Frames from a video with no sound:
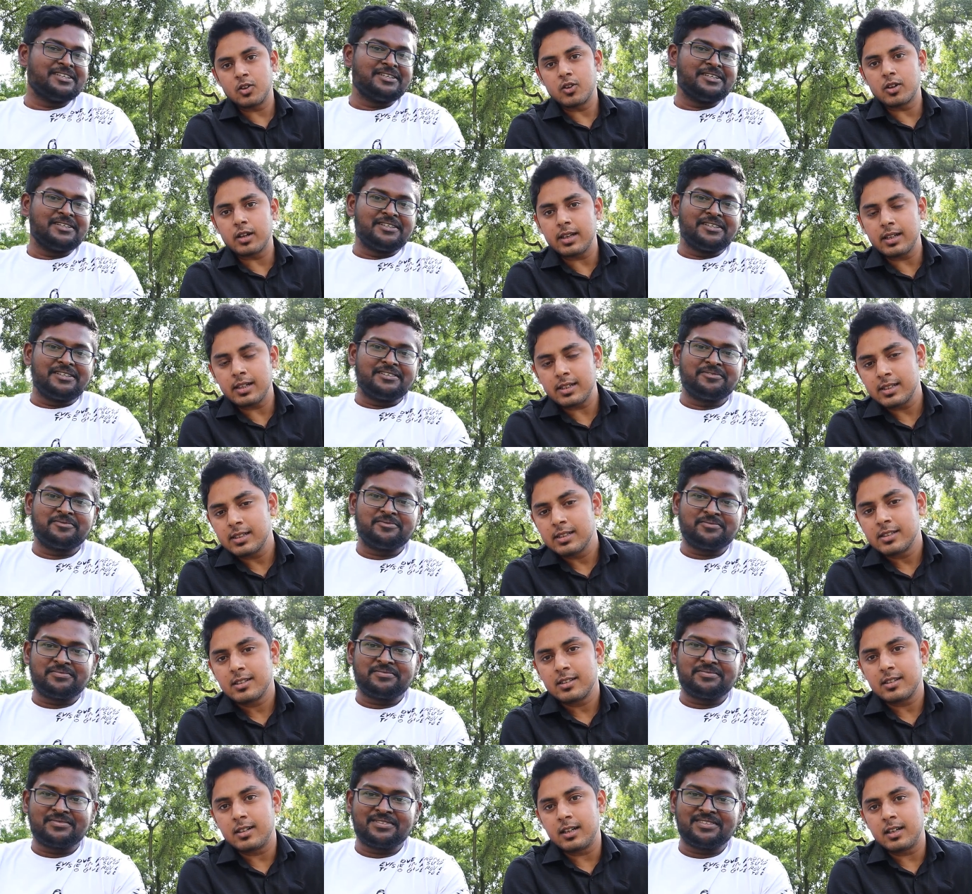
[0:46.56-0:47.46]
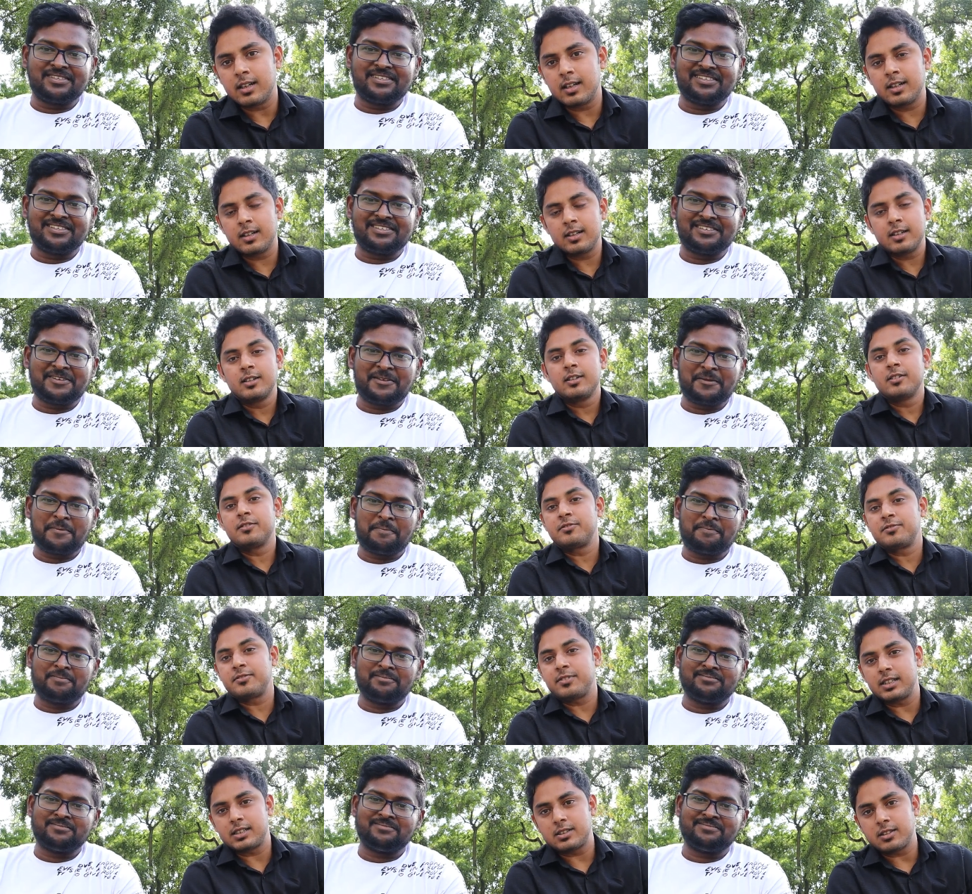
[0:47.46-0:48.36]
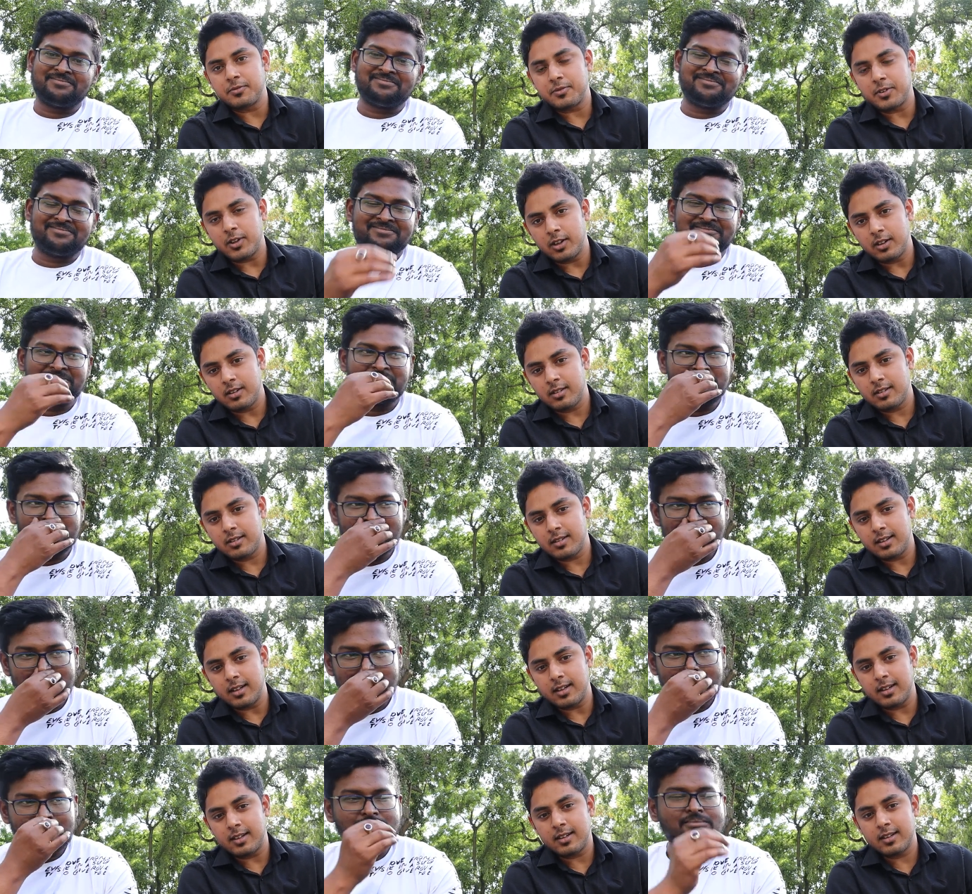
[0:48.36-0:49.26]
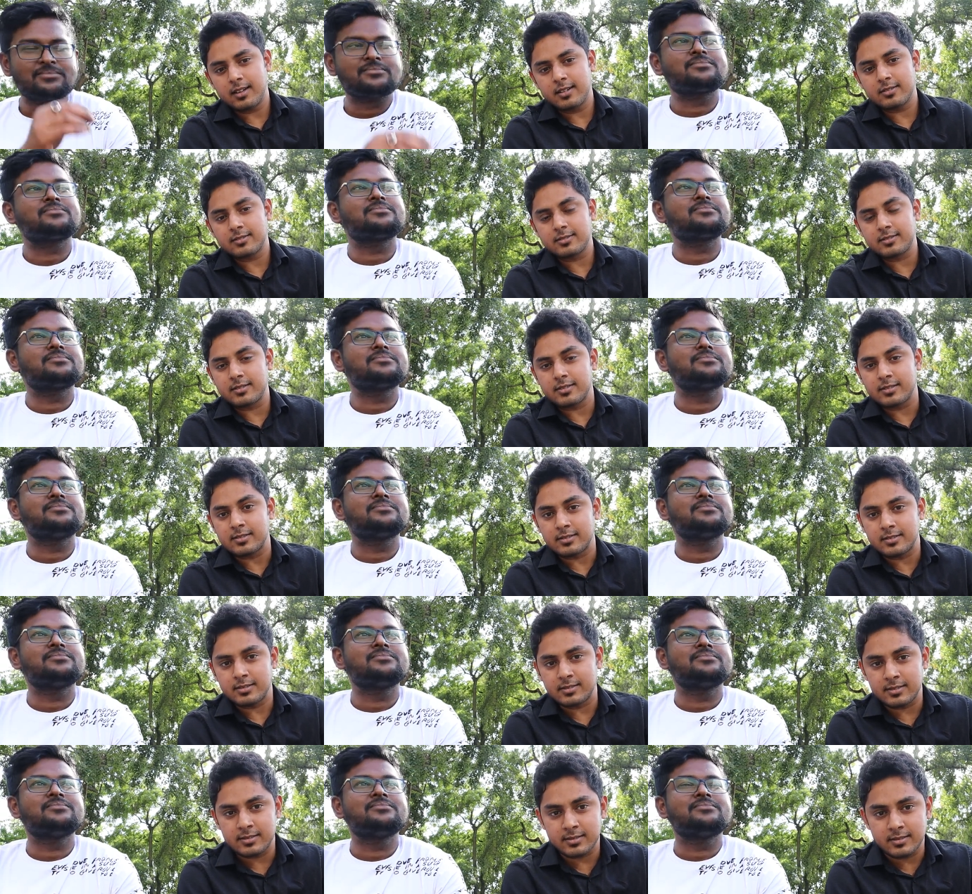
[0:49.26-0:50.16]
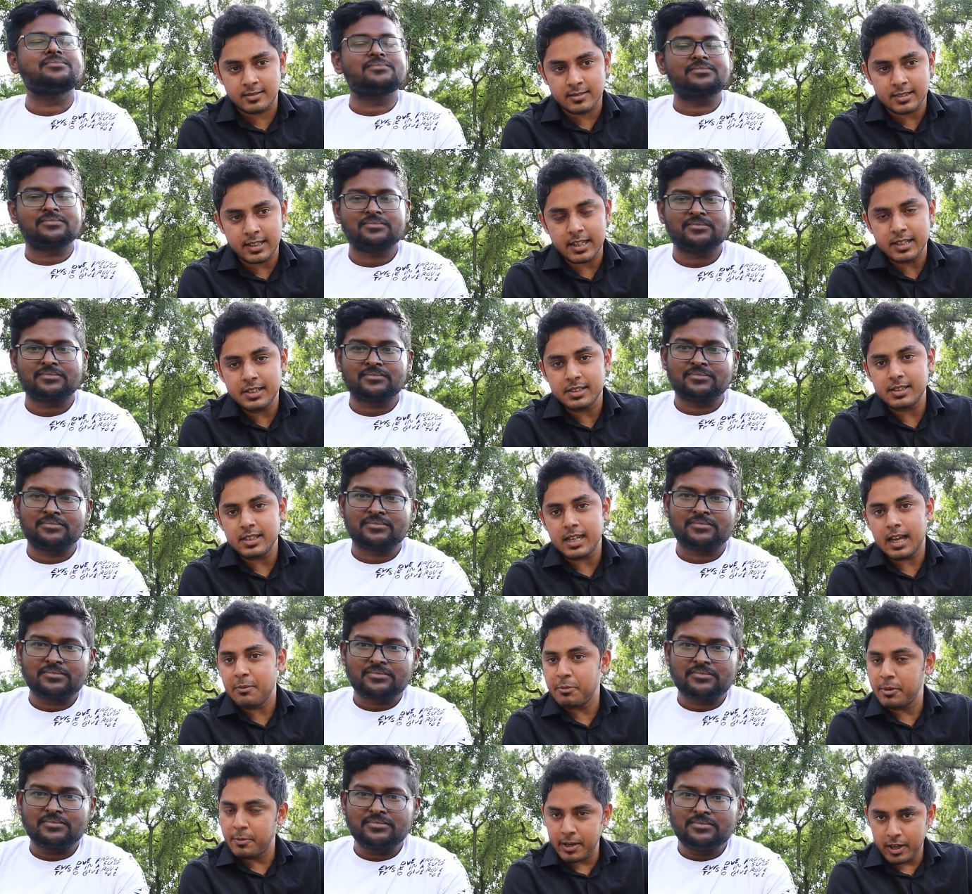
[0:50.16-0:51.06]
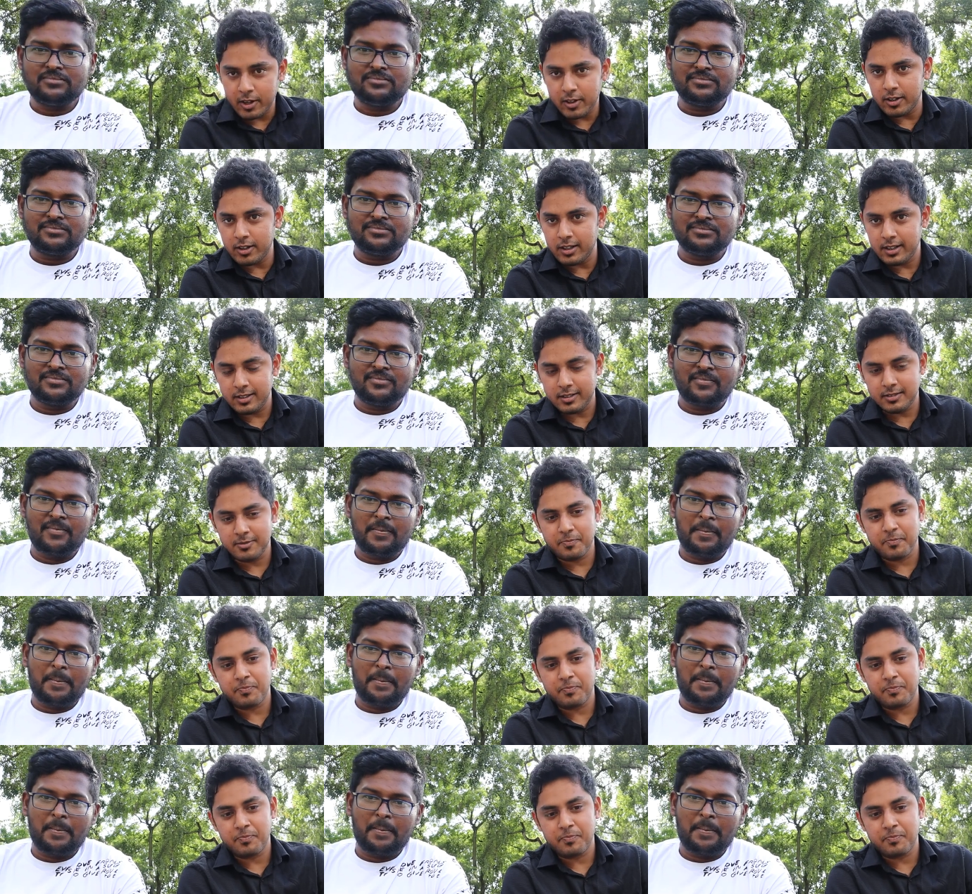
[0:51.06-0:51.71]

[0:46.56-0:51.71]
Speaker 1: Okay, first of all guys, I'm a Bengali.